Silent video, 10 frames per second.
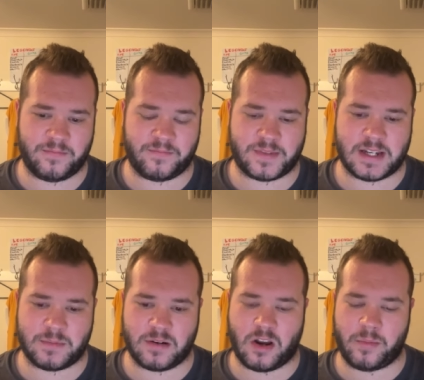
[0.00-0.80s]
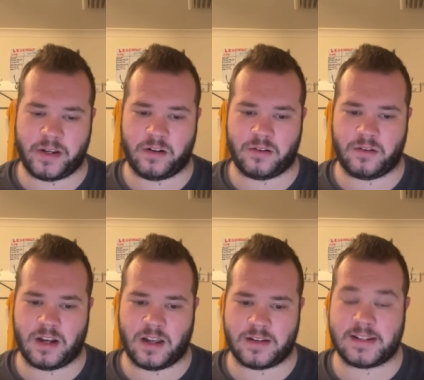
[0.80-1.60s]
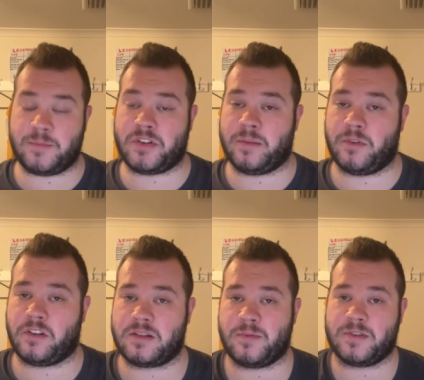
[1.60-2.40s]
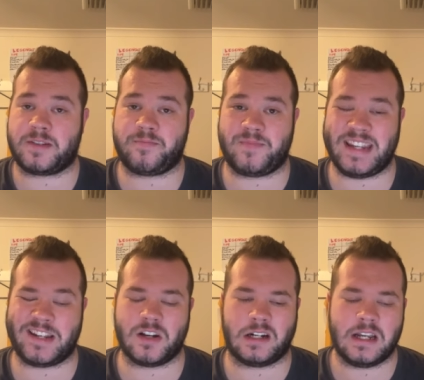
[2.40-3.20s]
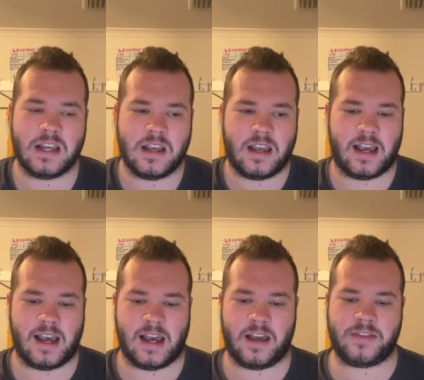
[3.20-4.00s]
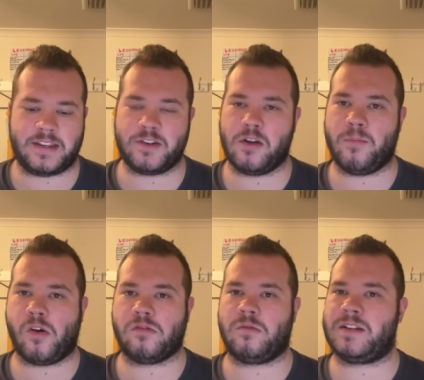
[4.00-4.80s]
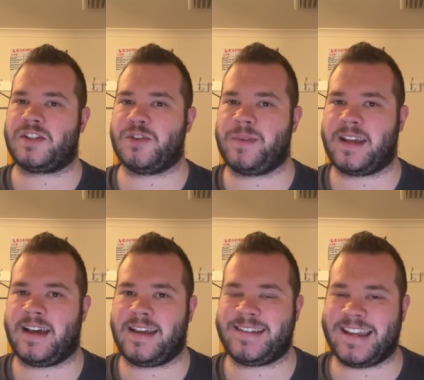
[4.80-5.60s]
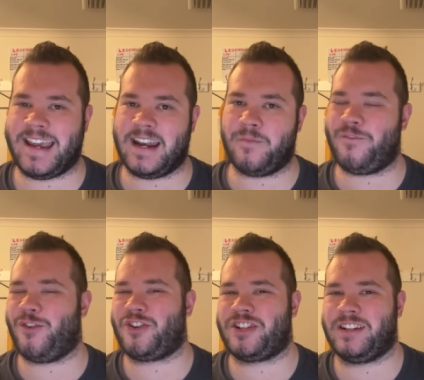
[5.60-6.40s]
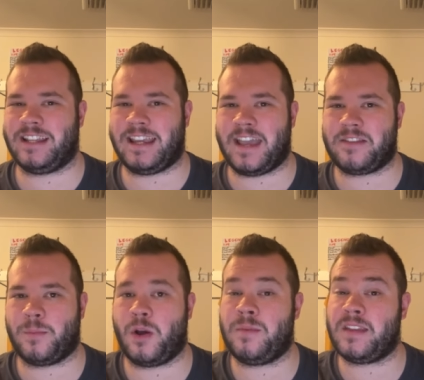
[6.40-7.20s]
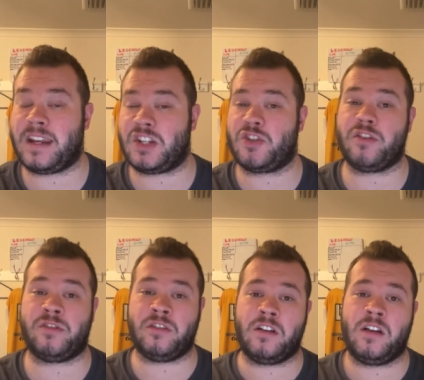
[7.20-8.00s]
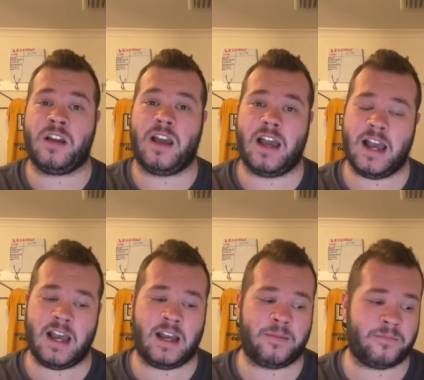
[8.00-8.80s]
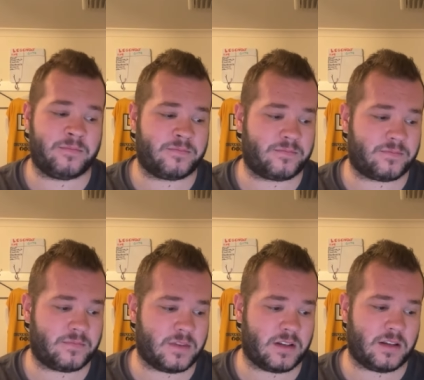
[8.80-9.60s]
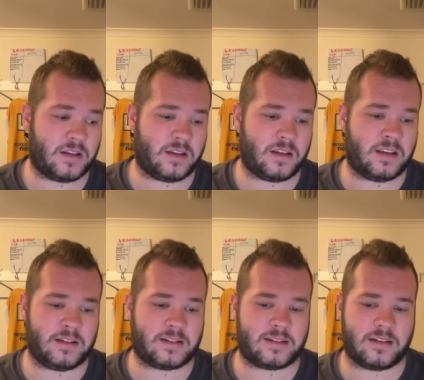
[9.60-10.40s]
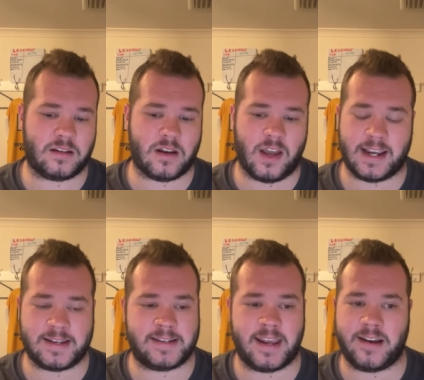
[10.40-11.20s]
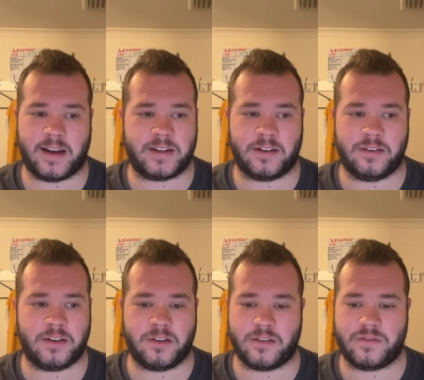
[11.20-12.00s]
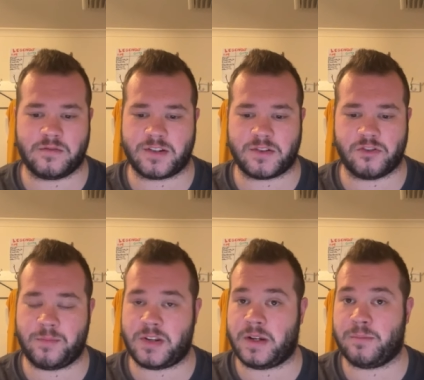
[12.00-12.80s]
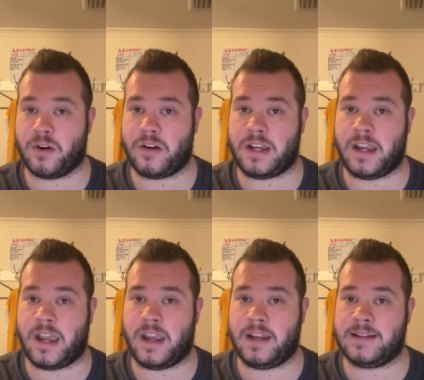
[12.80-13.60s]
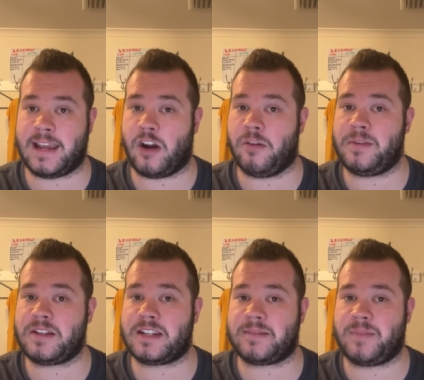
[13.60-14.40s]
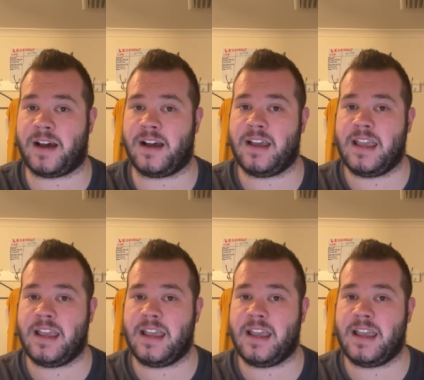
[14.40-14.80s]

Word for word: someone commented on Slipstream Autosport's TikTok, there's no moral in supercars, and unfortunately at the moment that is true. It's like I said, I don't know the full story between Brodie and Erebus, but